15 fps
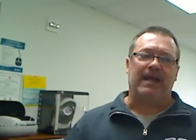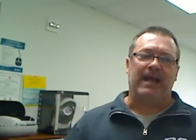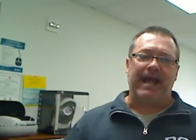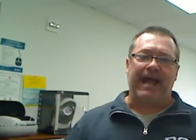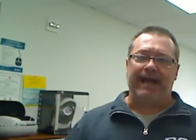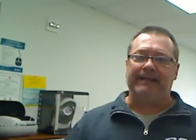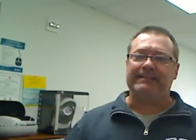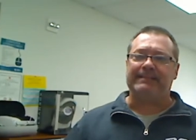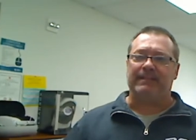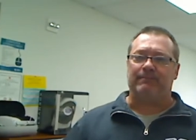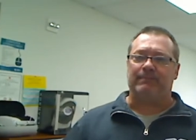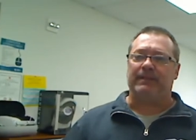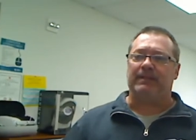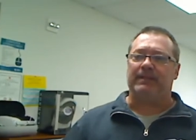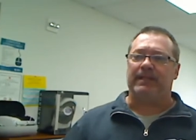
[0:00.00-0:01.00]
has the
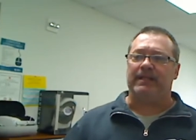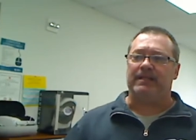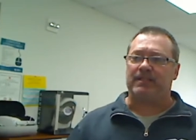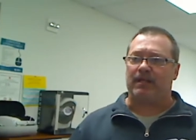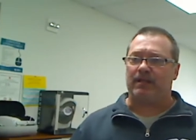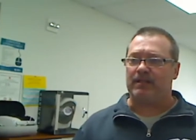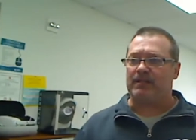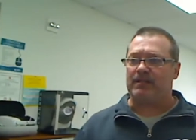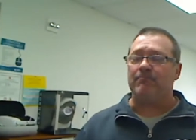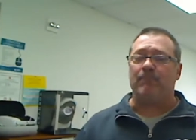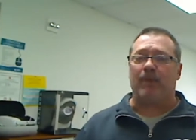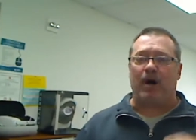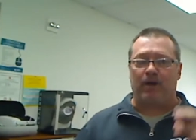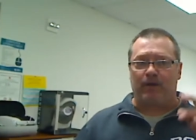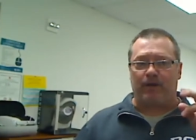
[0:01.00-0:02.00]
ability to
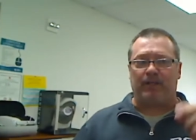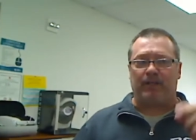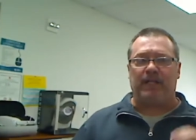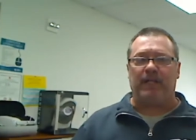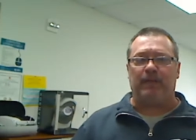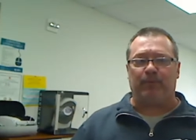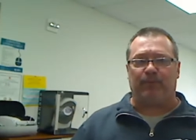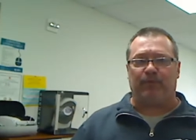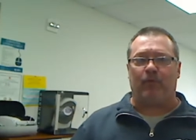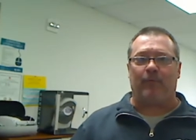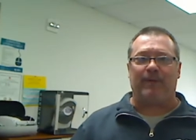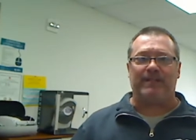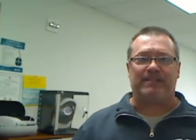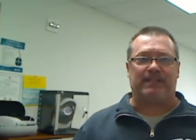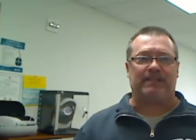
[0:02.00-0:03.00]
monitor key
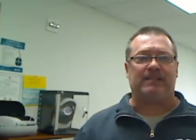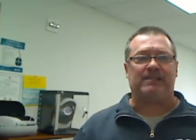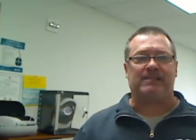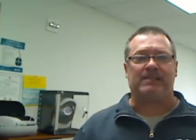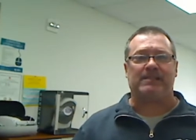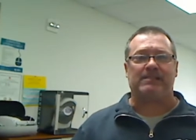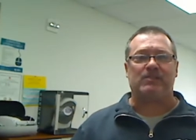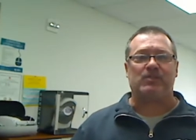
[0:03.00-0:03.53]
performance indices.